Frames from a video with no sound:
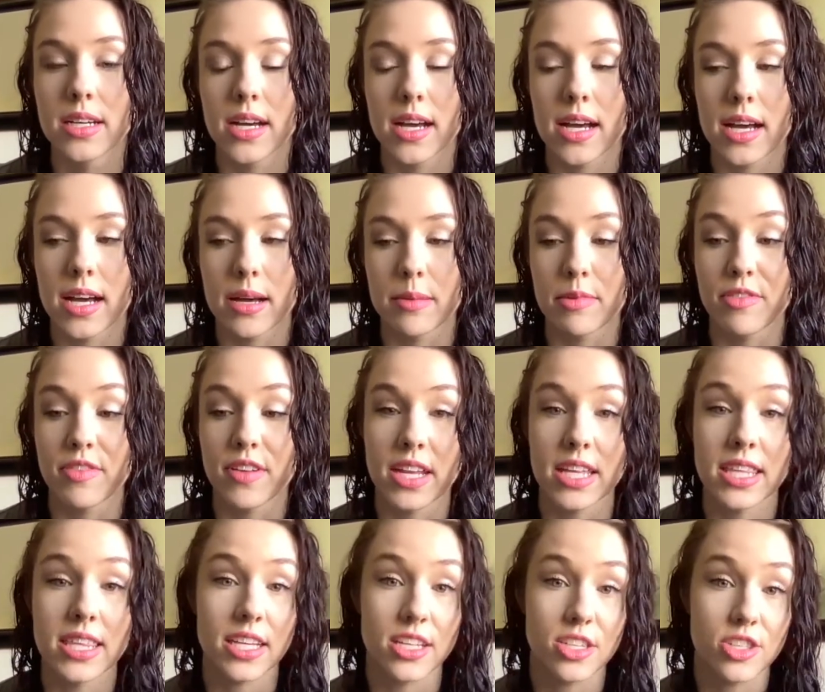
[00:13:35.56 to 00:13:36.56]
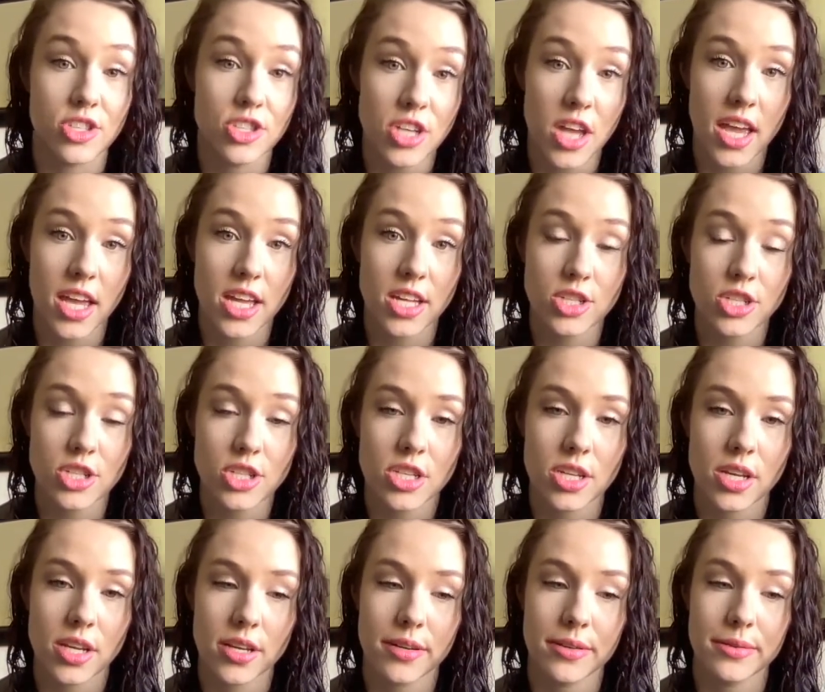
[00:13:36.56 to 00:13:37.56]
if anything has
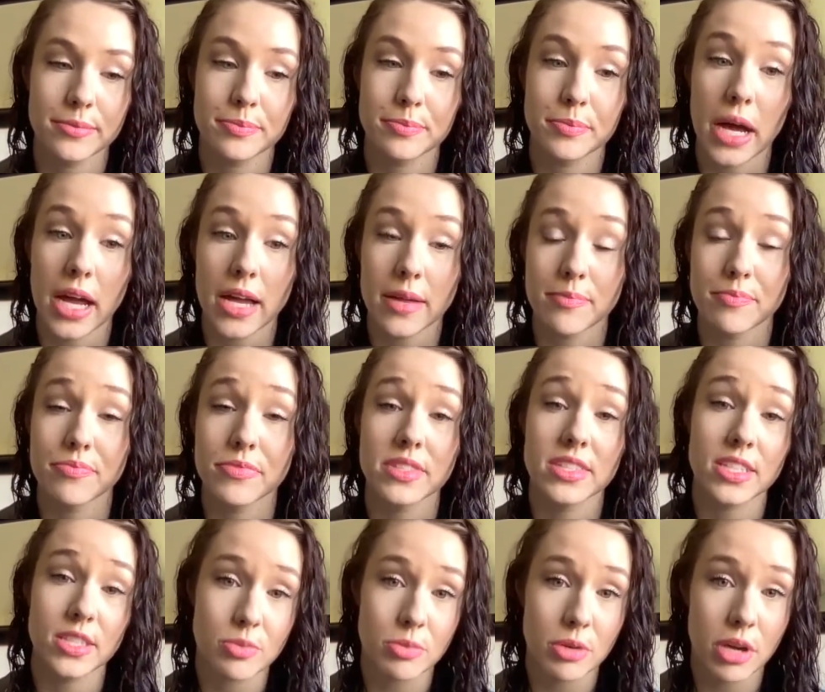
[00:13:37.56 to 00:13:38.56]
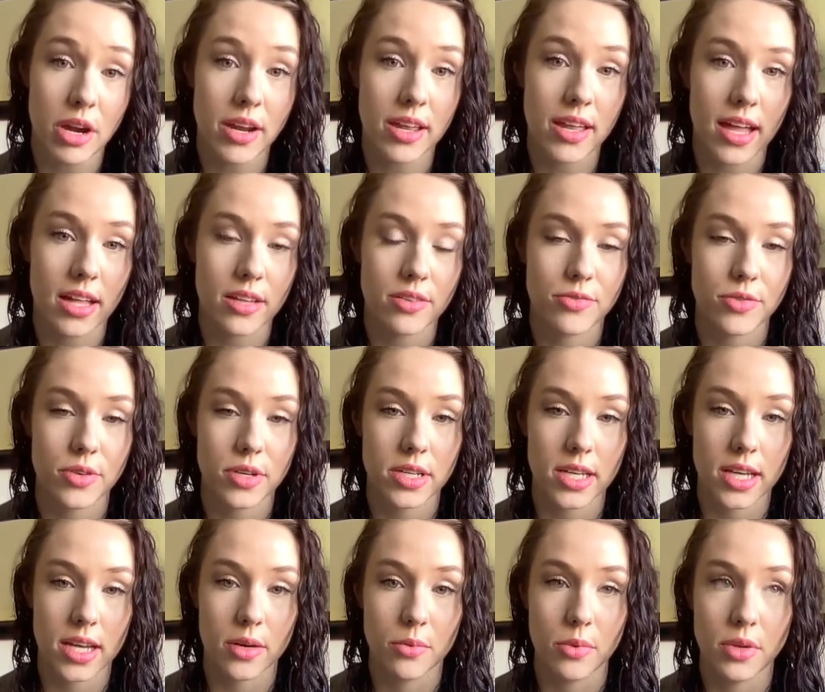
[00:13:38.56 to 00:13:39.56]
changed. But since we are in
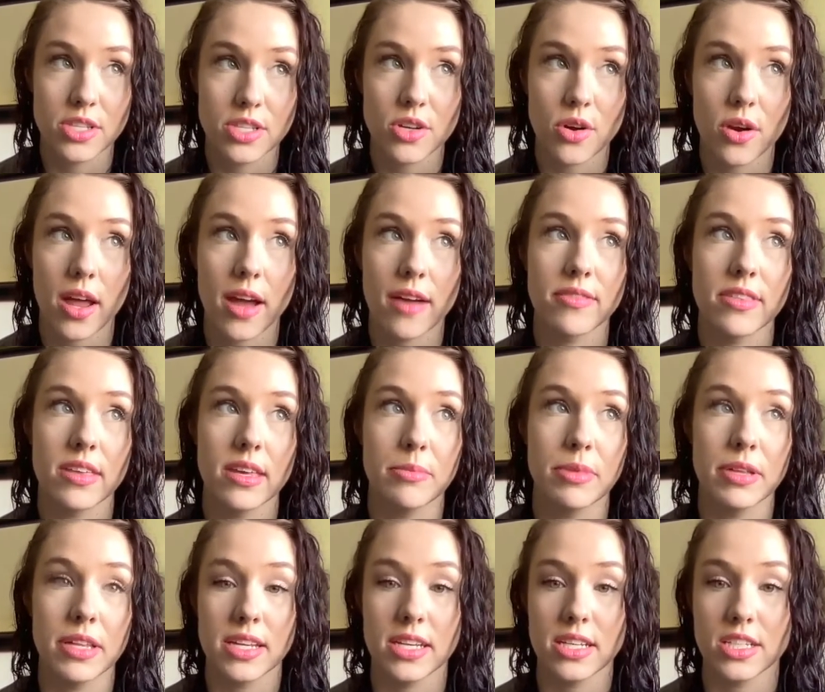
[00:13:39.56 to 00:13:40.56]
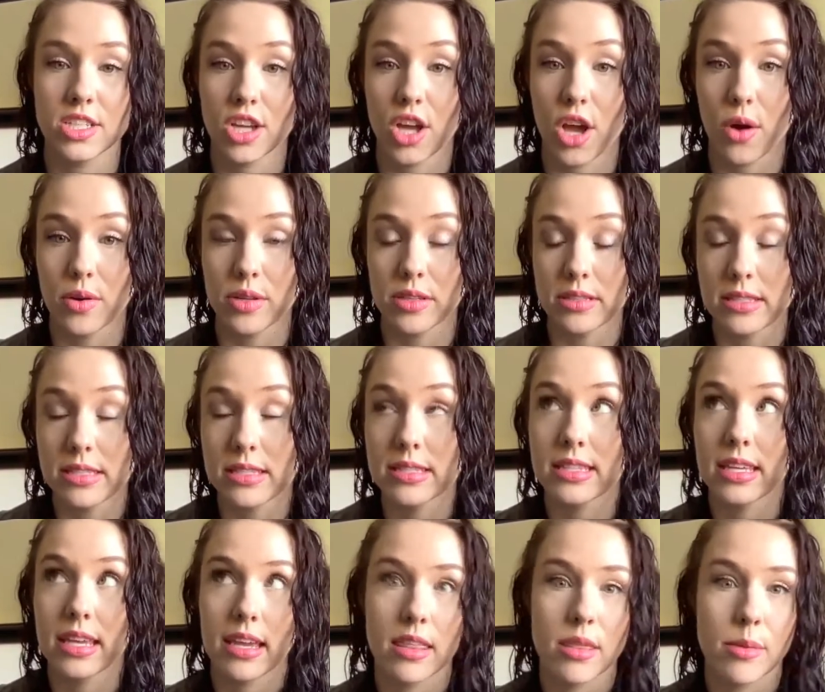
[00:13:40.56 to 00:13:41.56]
California, we don't have the ability to go and
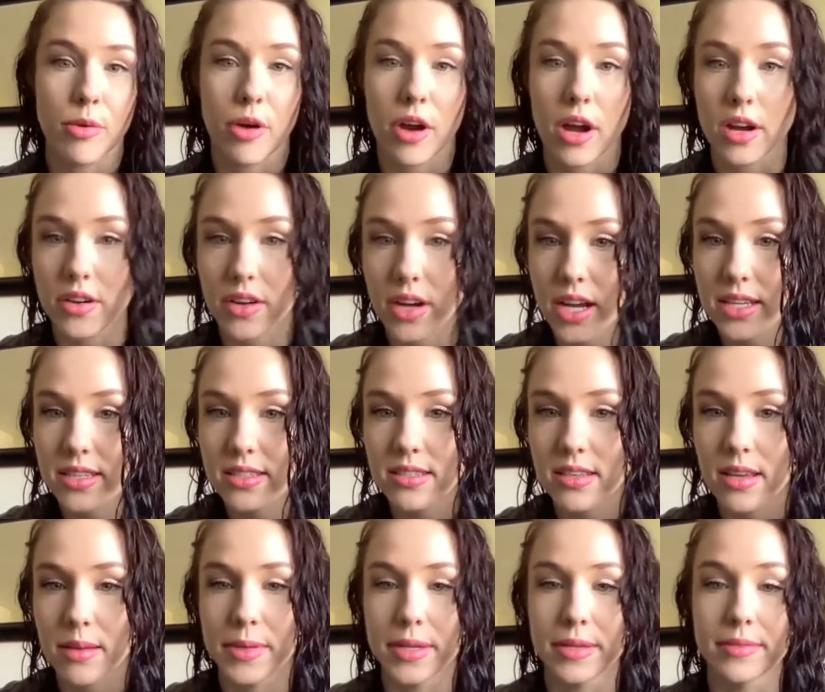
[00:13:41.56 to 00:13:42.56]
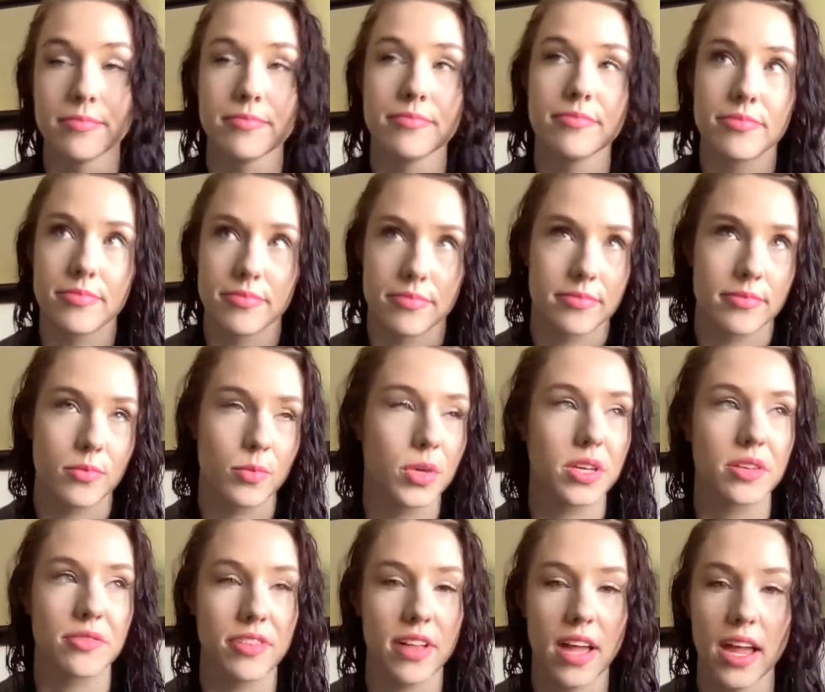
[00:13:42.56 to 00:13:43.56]
see the progress. I mean, we
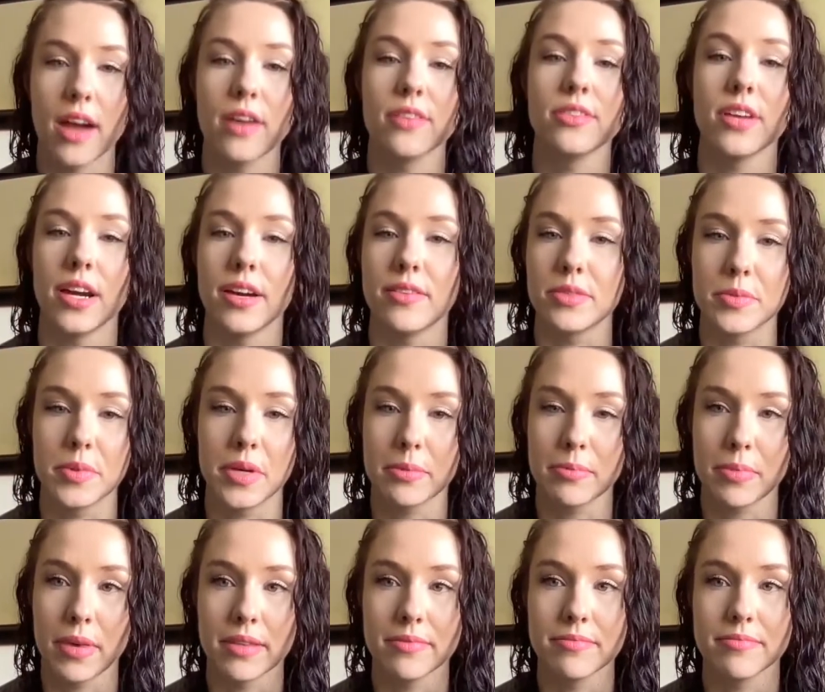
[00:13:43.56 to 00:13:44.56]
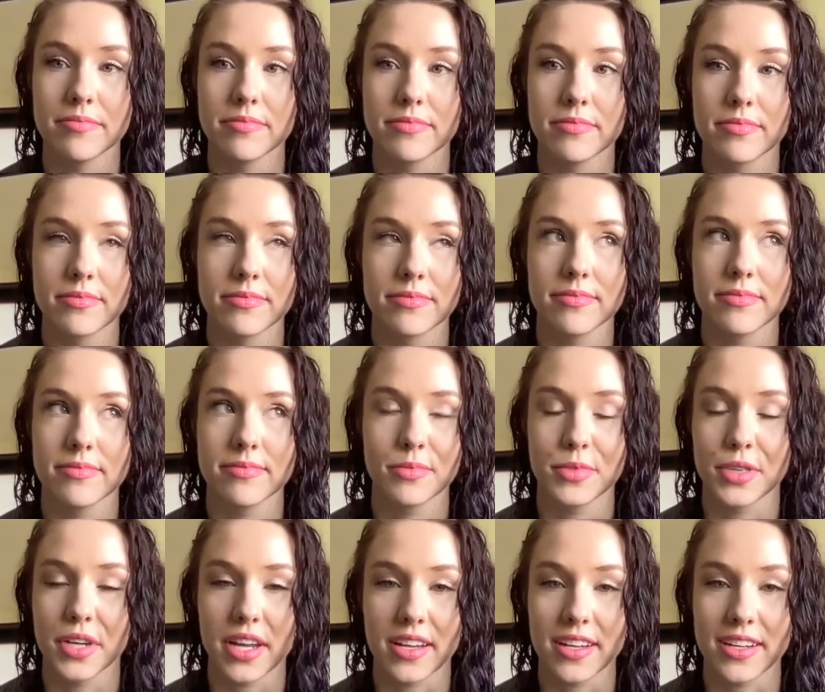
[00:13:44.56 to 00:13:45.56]
could fly out there every week, but
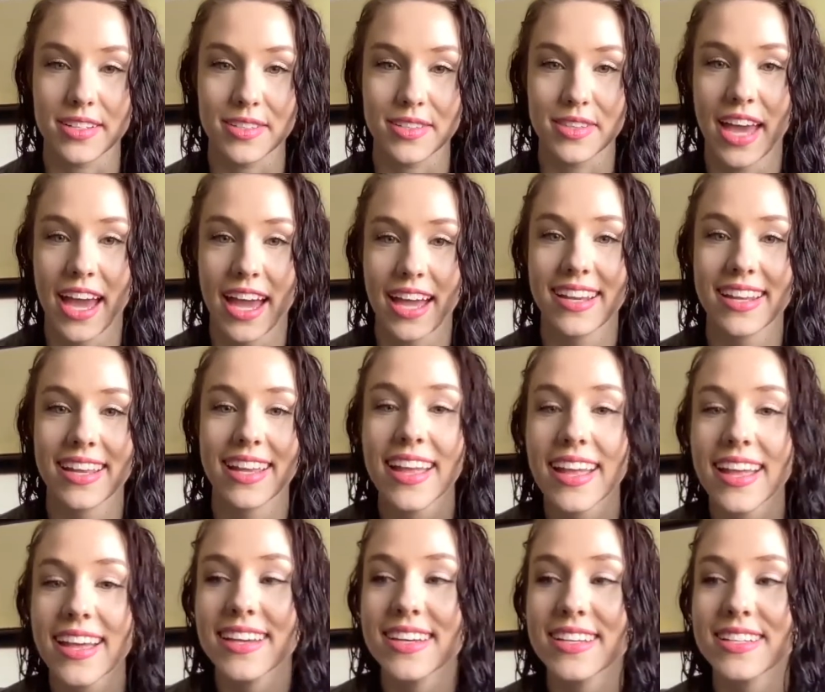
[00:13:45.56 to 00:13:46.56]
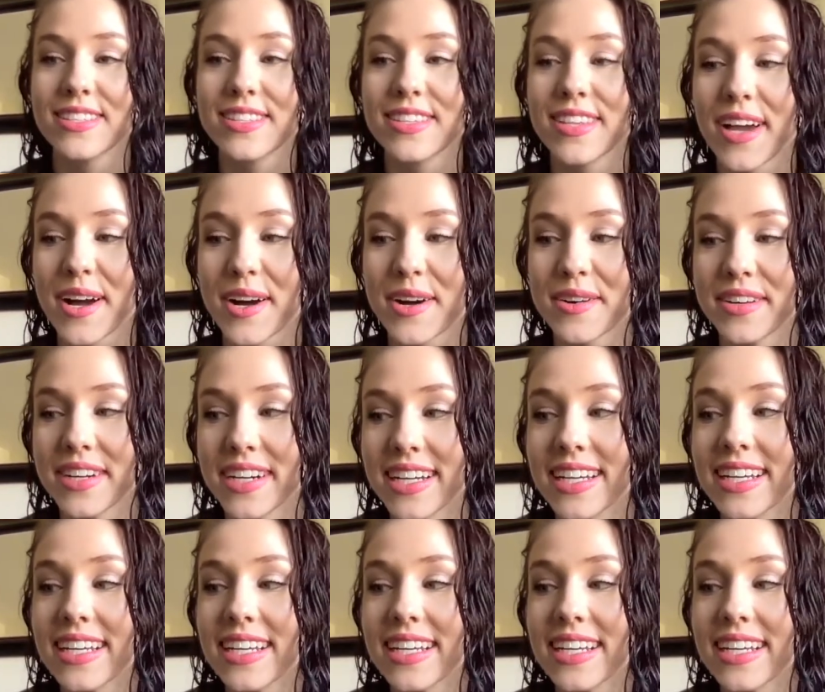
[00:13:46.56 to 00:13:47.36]
we're not gonna do that. So